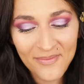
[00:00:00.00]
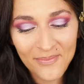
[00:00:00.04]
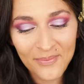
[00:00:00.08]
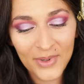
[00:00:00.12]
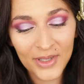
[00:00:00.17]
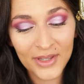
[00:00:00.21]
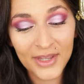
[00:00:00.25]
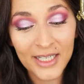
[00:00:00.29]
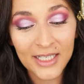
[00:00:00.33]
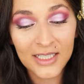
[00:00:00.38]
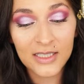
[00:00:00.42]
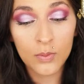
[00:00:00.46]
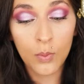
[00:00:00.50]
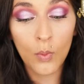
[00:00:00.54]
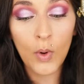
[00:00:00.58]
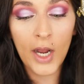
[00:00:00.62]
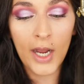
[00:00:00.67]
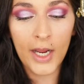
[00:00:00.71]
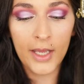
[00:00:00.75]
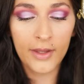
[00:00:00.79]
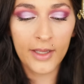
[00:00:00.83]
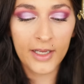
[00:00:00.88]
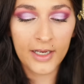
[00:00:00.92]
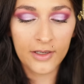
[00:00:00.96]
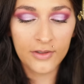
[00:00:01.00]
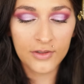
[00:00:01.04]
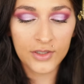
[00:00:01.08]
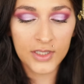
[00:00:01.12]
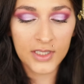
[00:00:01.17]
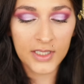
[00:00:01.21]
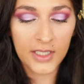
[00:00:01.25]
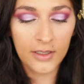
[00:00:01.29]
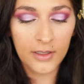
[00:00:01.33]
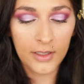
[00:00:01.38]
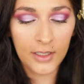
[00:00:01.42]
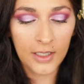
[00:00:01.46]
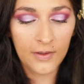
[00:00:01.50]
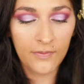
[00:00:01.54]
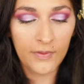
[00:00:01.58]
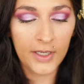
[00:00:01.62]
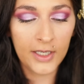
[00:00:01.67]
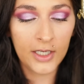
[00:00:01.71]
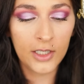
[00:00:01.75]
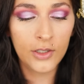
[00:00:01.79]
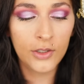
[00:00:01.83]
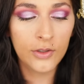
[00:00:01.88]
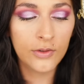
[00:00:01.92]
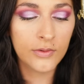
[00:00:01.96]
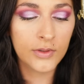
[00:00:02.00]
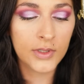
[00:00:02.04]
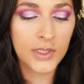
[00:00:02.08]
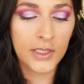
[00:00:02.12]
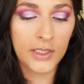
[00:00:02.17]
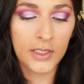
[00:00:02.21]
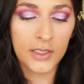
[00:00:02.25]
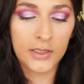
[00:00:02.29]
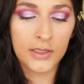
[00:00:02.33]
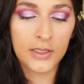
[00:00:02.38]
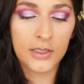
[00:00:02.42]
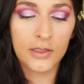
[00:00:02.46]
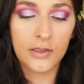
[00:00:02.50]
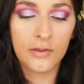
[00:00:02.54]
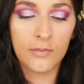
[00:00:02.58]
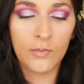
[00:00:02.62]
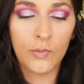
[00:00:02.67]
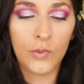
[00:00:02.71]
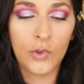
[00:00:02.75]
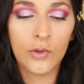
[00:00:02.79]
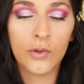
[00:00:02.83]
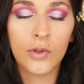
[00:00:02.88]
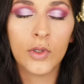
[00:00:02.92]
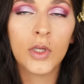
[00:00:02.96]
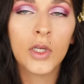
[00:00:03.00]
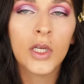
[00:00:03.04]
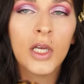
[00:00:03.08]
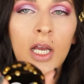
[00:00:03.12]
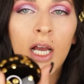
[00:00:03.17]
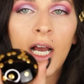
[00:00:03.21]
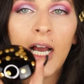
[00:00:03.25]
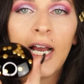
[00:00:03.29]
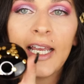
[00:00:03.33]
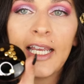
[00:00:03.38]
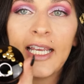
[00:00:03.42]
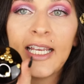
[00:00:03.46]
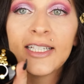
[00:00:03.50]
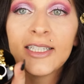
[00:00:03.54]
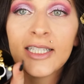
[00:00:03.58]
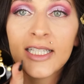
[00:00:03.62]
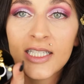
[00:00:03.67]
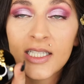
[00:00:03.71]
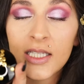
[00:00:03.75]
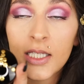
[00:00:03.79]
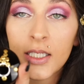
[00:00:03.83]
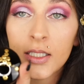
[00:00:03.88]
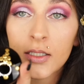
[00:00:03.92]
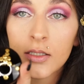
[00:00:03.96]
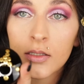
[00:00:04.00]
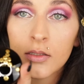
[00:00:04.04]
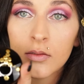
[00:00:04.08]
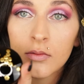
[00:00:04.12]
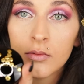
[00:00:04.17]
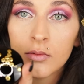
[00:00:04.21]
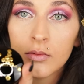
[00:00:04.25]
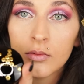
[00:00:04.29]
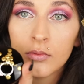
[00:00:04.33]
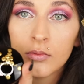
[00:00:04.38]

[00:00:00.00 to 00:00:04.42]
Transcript: But that's why. Like I was just kind of like, if I could use it, and I hate these things.